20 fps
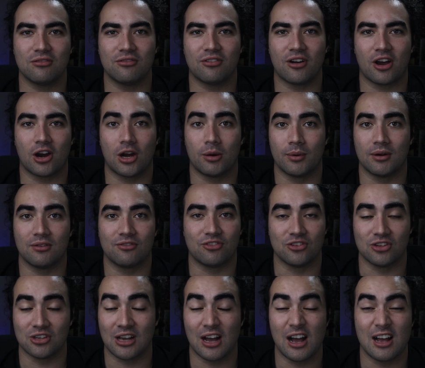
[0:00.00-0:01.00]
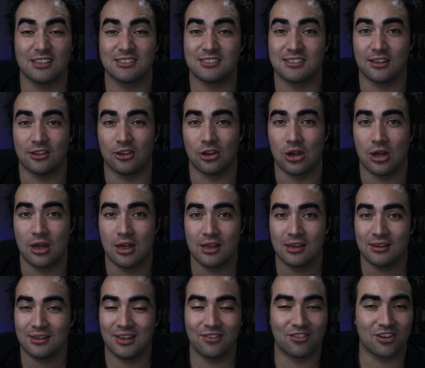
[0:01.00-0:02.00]
environment for you guys to
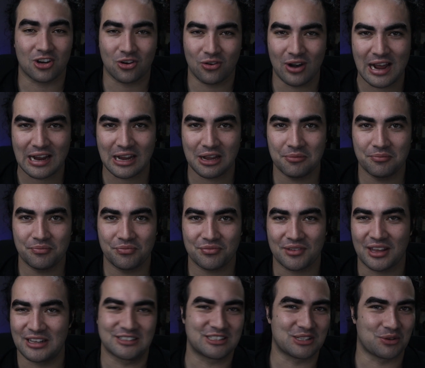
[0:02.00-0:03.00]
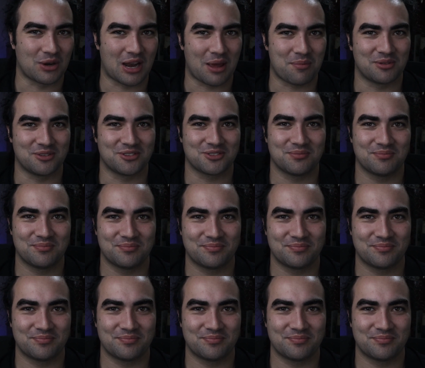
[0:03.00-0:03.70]
give it a crack and see what happens.